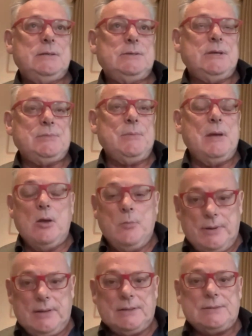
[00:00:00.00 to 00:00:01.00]
just my
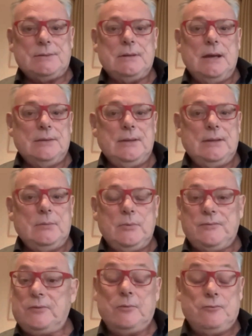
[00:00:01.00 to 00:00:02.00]
openness. I think
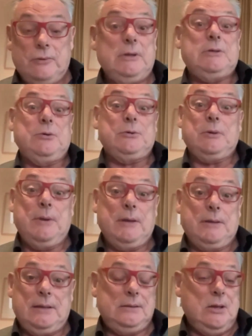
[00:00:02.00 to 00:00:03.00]
we've really talked
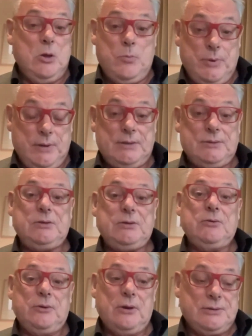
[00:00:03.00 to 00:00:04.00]
about that, the openness,
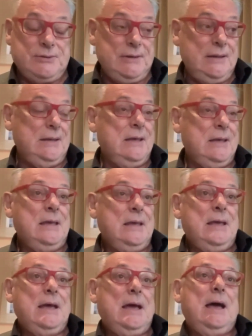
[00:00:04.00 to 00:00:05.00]
curiosity.
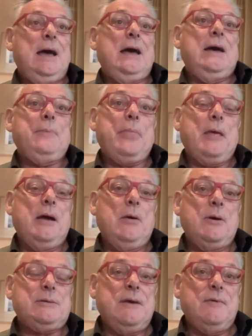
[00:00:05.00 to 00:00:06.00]
I
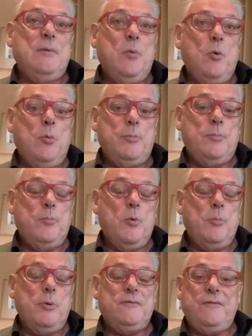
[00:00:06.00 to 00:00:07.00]
always have a
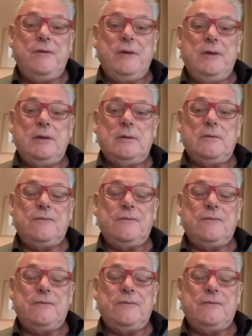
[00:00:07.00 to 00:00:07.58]
morbid fear